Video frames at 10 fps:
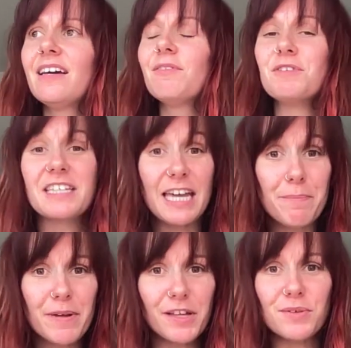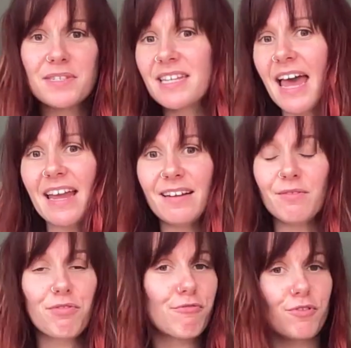was keeping you
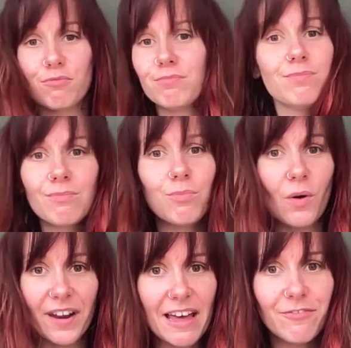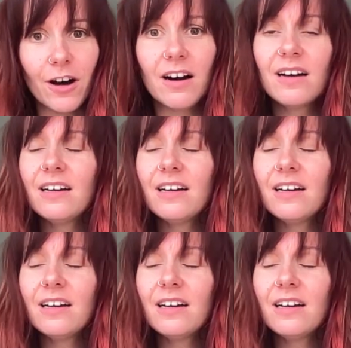sane through whatever,